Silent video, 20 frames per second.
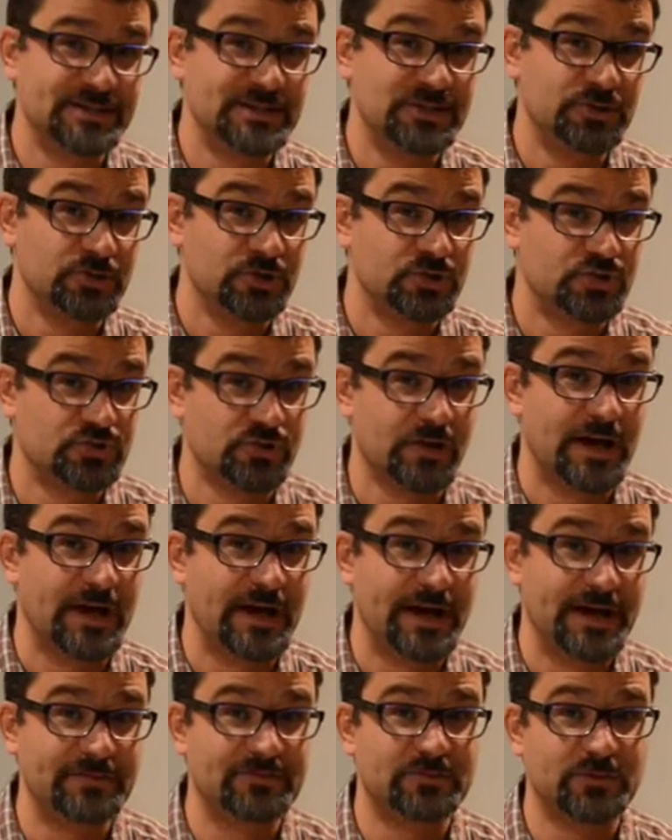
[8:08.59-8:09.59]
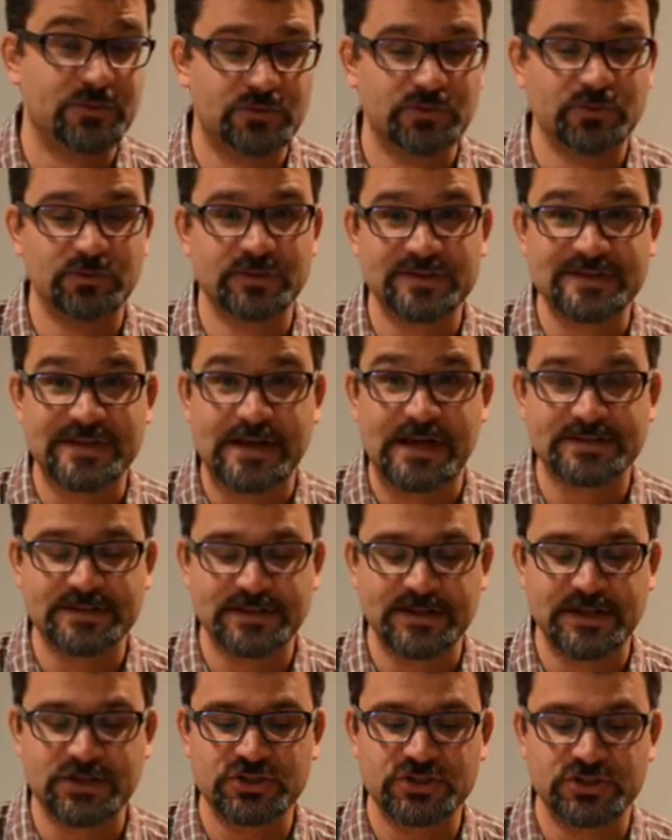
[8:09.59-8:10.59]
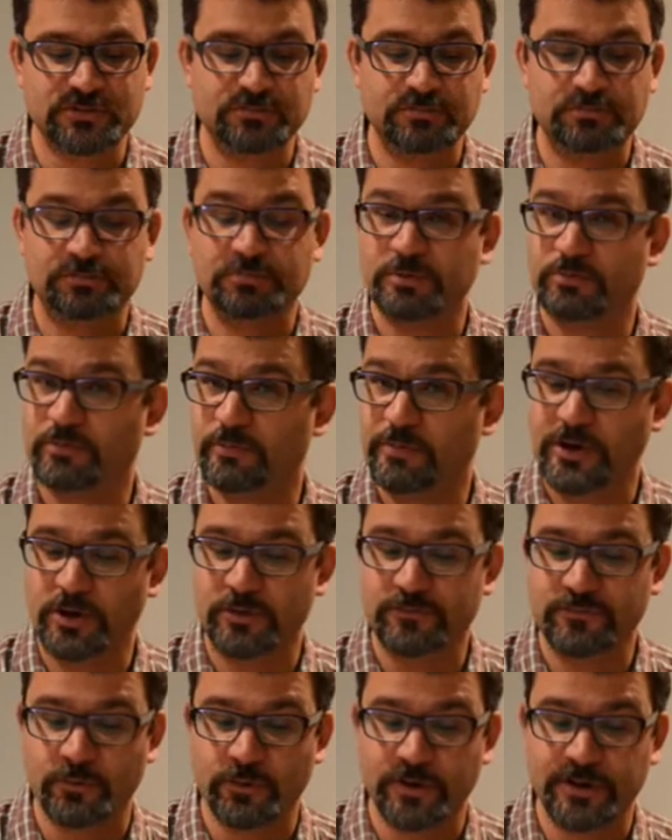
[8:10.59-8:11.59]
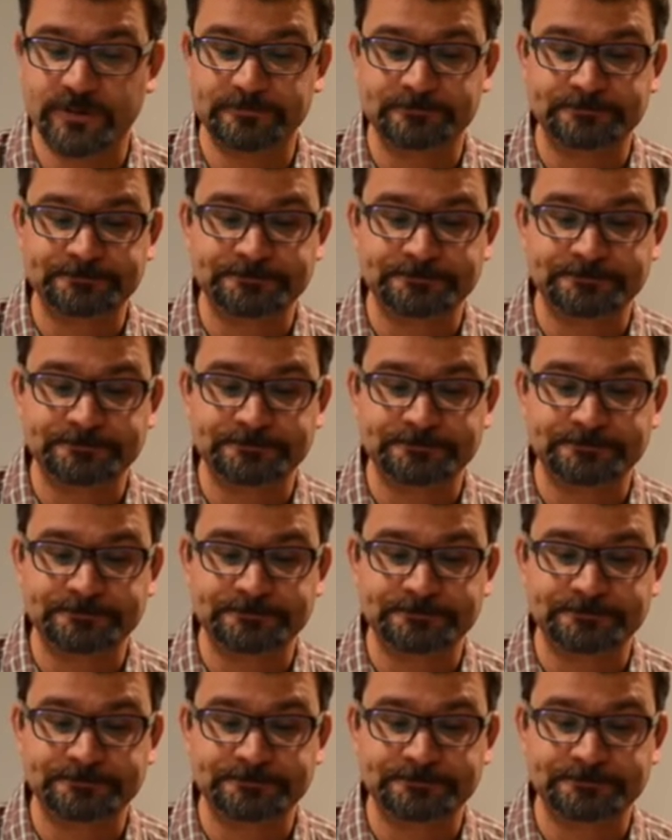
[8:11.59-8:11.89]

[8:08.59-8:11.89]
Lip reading: Is he going to try for an early assassination? Be prepared for it.